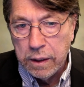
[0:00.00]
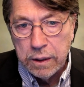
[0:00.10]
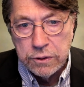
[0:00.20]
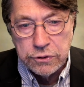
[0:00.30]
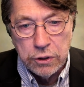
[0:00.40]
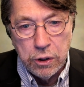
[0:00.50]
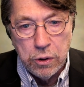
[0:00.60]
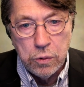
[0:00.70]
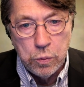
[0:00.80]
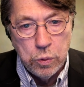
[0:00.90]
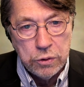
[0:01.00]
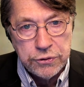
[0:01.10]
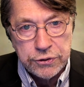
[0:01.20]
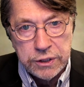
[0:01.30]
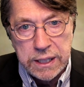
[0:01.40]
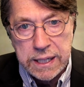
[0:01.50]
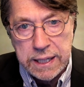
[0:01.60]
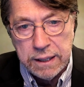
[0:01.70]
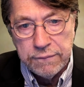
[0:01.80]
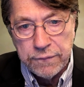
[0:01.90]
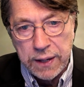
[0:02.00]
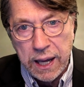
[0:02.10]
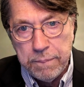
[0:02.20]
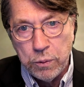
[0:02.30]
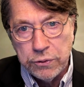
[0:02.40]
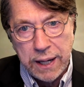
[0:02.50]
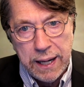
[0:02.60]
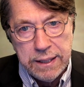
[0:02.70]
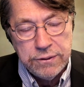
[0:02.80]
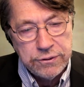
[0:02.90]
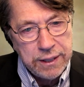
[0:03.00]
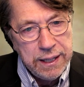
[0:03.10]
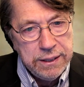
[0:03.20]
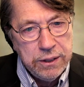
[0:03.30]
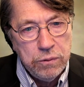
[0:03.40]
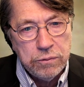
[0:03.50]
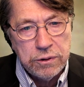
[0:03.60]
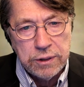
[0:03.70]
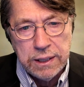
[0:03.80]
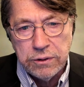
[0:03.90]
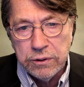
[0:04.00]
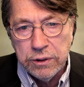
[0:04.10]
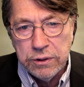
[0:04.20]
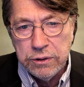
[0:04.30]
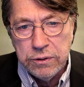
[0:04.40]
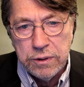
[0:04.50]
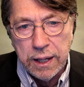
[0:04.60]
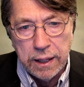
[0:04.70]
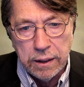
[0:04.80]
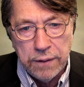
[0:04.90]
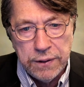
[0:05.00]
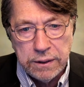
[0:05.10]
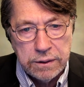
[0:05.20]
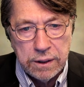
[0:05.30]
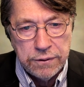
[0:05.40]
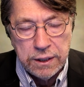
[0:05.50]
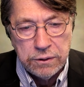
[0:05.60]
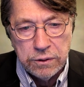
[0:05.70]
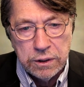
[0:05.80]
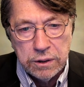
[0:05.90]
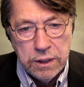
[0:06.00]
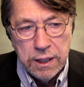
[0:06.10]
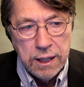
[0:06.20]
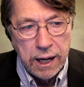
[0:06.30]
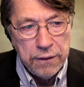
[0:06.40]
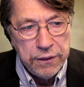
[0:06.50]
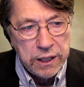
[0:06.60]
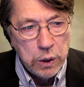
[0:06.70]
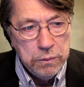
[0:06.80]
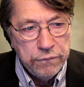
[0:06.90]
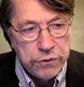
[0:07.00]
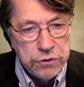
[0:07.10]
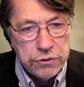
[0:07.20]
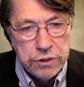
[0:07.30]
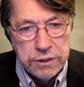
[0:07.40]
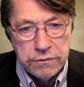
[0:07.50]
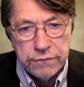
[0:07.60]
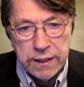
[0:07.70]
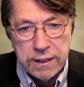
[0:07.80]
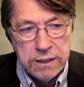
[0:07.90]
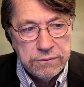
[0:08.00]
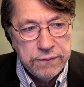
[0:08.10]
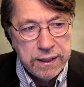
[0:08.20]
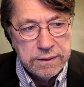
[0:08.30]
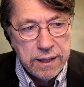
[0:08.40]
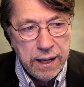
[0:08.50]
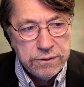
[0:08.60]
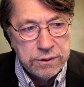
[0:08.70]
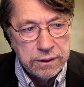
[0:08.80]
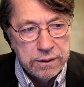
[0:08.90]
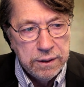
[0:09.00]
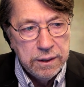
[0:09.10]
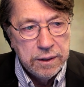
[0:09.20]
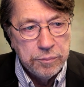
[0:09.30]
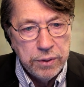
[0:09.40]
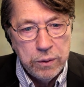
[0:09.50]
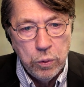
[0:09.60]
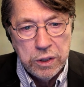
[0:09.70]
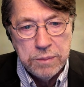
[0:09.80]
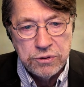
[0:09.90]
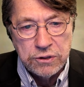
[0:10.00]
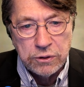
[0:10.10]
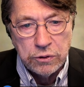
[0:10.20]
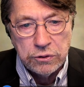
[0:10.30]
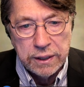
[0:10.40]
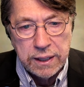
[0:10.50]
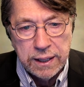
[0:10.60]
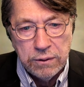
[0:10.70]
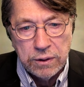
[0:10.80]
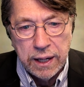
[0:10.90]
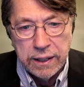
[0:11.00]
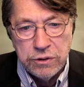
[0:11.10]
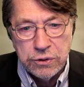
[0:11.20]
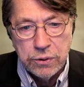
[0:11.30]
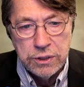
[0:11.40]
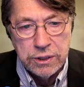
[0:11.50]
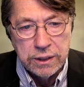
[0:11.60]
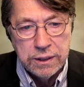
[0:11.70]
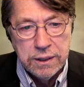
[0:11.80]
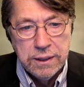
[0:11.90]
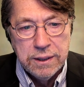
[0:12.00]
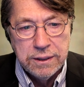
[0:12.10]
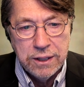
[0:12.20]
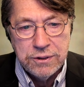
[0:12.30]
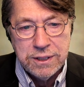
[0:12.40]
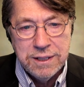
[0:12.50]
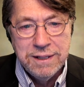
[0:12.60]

So we'll see if Apple. I don't think they're going to do that. I think they're going to. I think LumaFusion is fantastic. Brett Williams says looks like Carroll County, Georgia. Does it?